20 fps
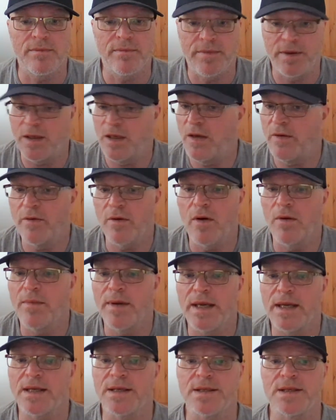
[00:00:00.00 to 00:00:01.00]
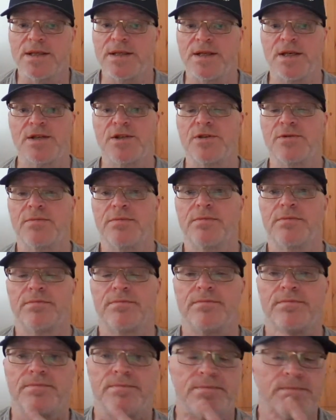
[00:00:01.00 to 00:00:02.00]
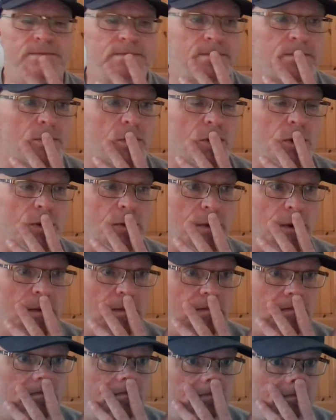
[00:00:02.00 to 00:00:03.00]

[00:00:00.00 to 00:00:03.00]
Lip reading: But you've got to make a decision what you want.